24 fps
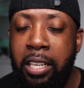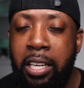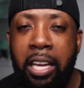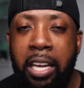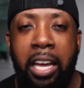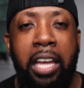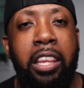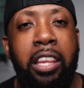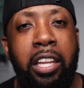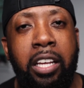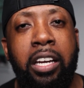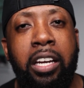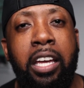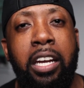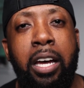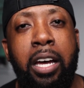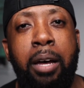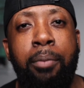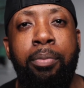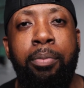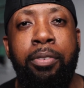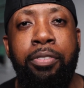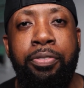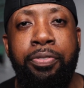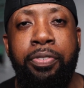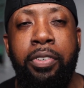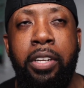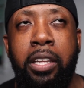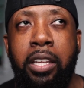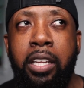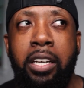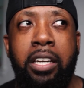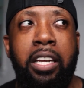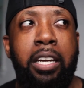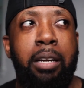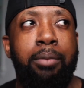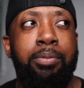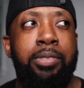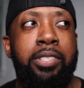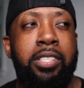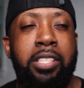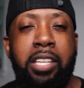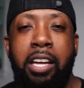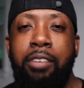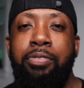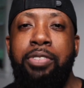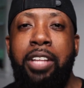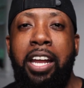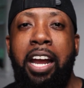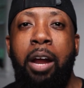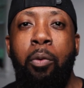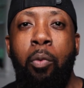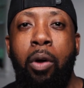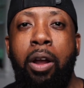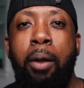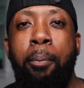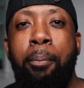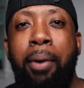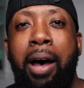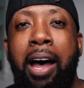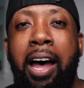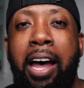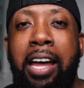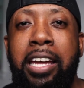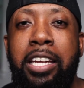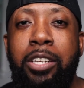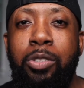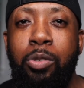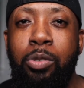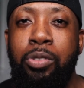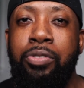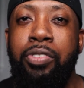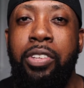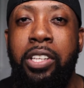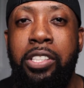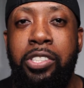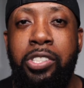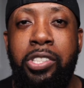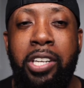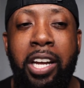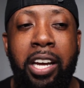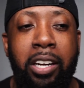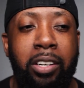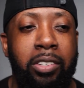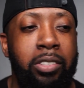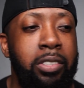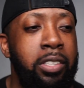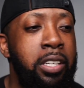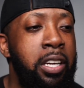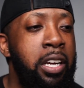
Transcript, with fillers: and looking up looking up stuff that I want to buy and use for this channel.